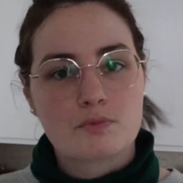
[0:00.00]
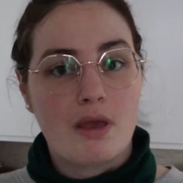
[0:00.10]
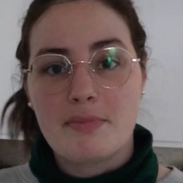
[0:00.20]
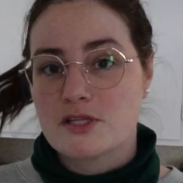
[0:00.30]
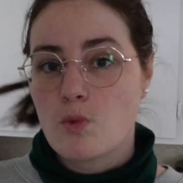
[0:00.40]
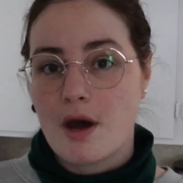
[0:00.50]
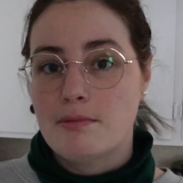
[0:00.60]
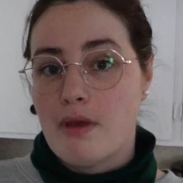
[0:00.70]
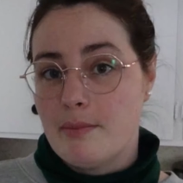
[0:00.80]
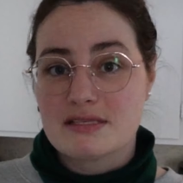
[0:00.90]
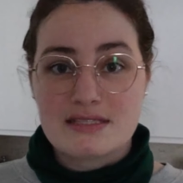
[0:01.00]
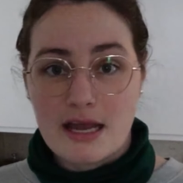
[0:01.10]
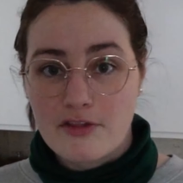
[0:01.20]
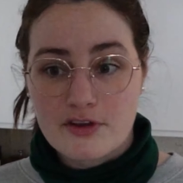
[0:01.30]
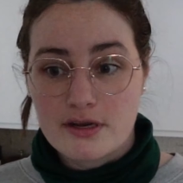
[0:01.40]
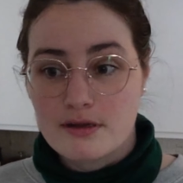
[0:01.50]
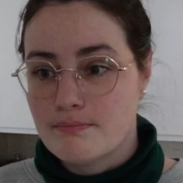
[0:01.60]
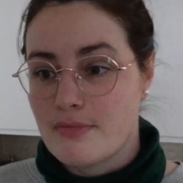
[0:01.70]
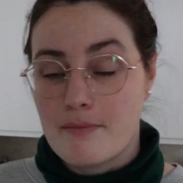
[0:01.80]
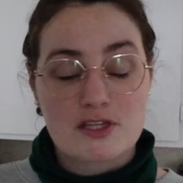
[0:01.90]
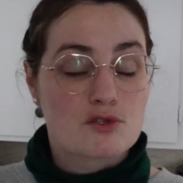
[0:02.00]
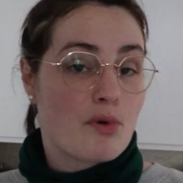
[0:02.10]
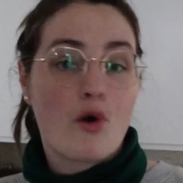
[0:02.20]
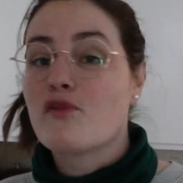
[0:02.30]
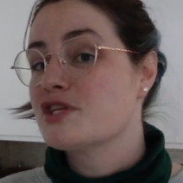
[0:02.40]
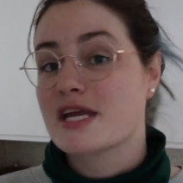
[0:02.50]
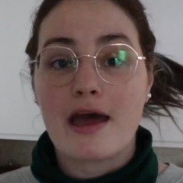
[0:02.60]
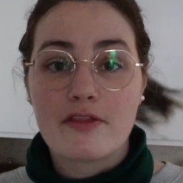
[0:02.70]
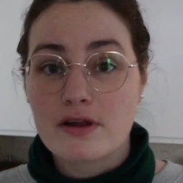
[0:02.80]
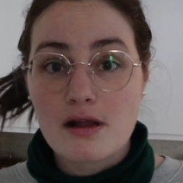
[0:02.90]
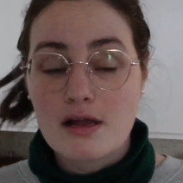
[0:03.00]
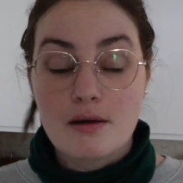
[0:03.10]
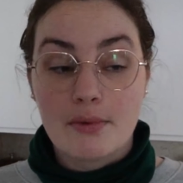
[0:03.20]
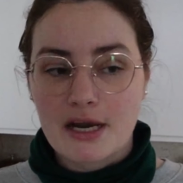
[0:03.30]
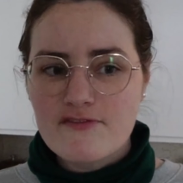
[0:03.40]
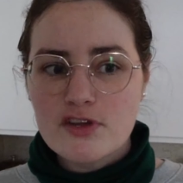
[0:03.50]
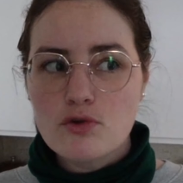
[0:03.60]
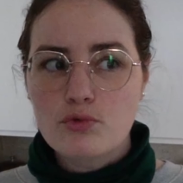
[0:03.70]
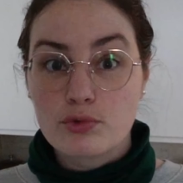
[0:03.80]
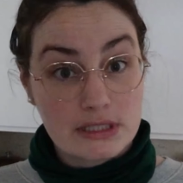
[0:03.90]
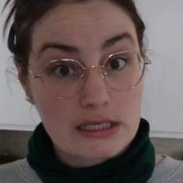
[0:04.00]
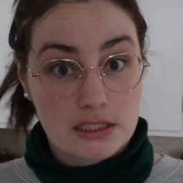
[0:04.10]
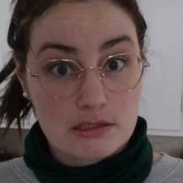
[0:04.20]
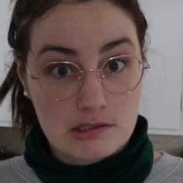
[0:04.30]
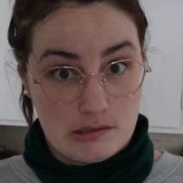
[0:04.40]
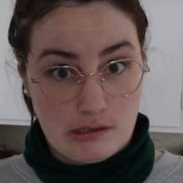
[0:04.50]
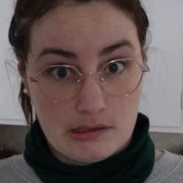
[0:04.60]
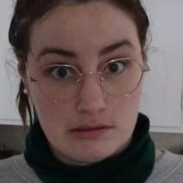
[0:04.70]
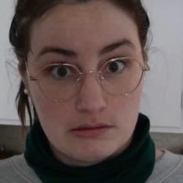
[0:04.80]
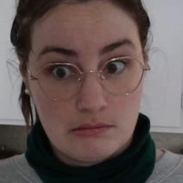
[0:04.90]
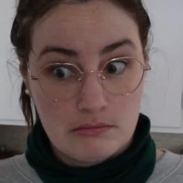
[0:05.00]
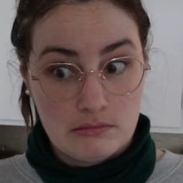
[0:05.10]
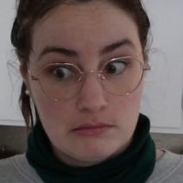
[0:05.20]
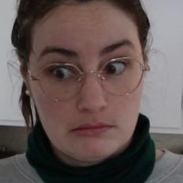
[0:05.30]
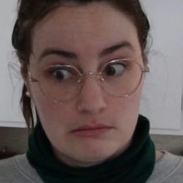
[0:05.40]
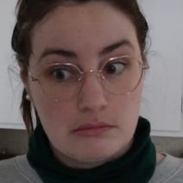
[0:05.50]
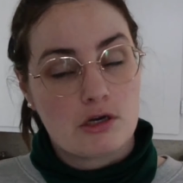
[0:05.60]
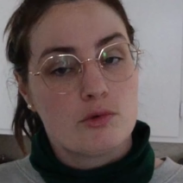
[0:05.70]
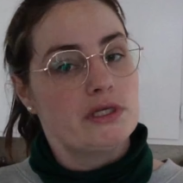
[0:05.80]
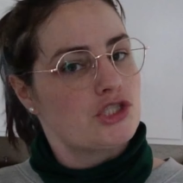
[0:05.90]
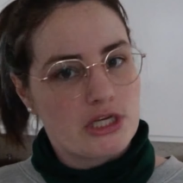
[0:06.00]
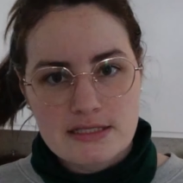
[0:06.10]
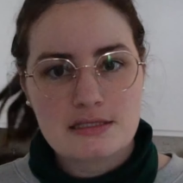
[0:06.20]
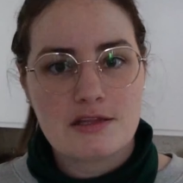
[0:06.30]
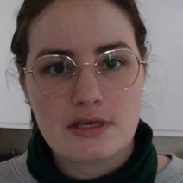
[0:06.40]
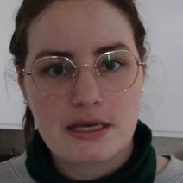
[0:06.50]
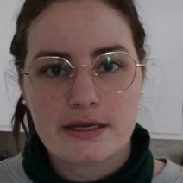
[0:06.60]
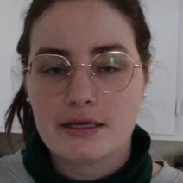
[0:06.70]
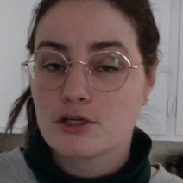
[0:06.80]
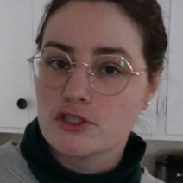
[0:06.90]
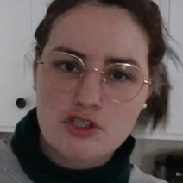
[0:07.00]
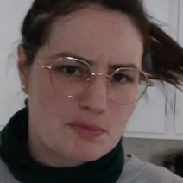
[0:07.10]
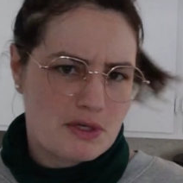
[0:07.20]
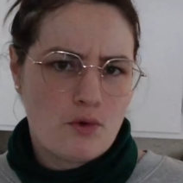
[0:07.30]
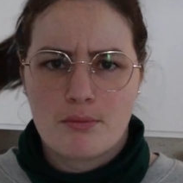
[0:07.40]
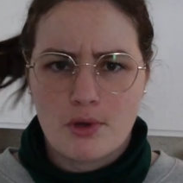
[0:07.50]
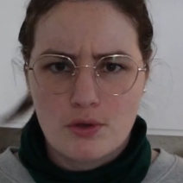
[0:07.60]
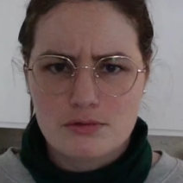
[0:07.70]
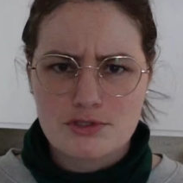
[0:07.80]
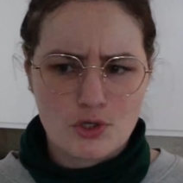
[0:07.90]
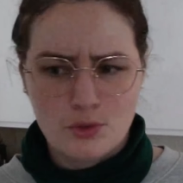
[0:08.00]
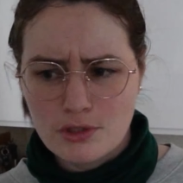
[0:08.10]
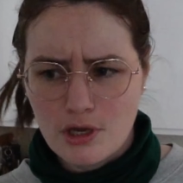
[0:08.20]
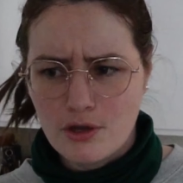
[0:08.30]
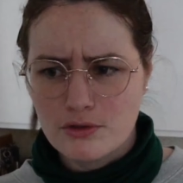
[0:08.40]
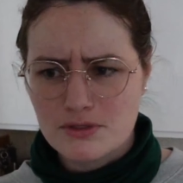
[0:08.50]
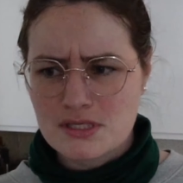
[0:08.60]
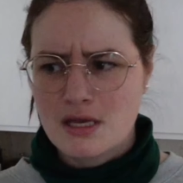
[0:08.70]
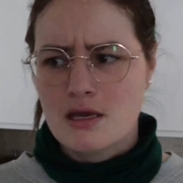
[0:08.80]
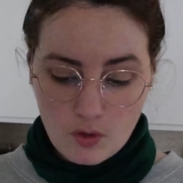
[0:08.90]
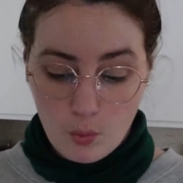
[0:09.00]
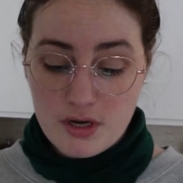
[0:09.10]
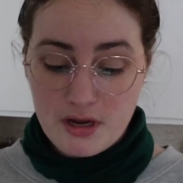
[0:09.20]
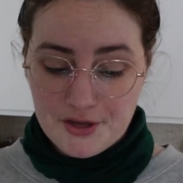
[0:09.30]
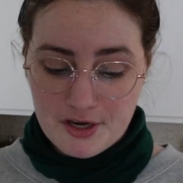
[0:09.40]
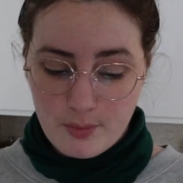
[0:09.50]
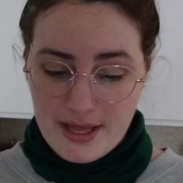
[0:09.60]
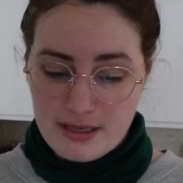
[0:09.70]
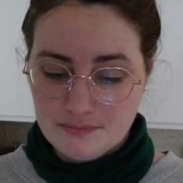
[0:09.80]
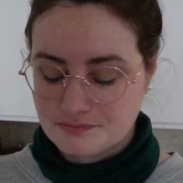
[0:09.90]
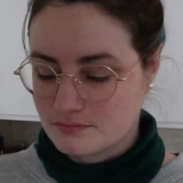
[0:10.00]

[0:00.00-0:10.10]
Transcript: Maybe it's one, maybe it's the other, maybe it's both together, but I feel really good today. I don't wanna jinx anything, could just be hormones, who knows. We're on our way.